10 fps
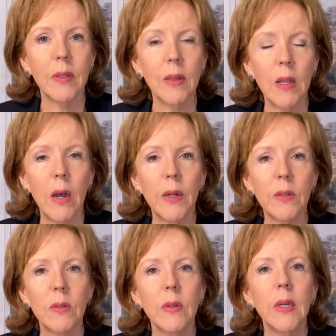
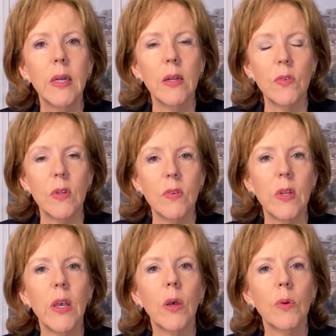Lot, it says
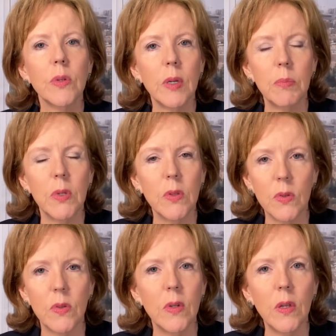he goes up to the
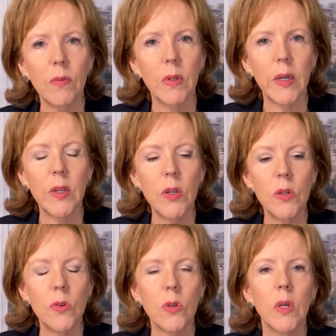city of
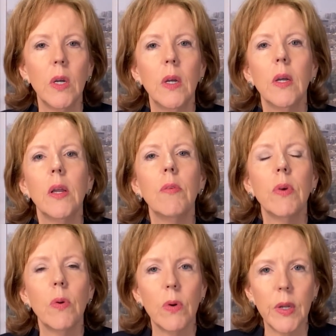Laish, he
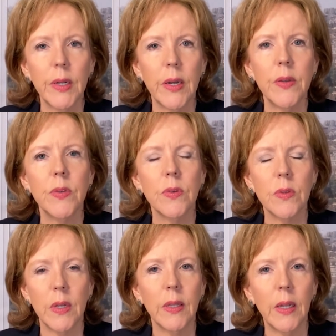reorganizes,
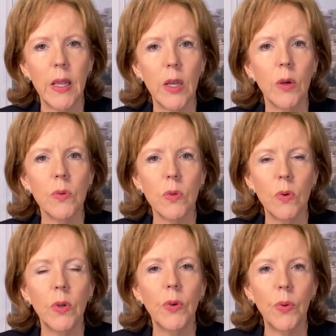and then he goes
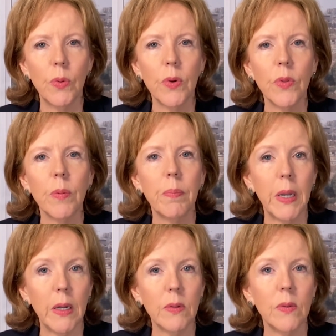on north
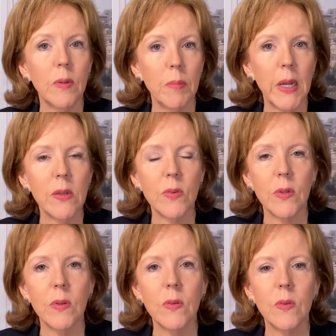past
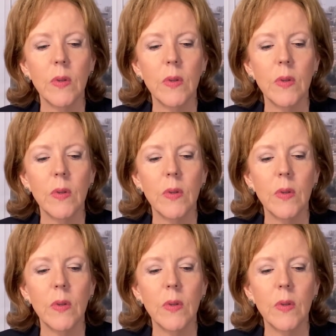Damascus.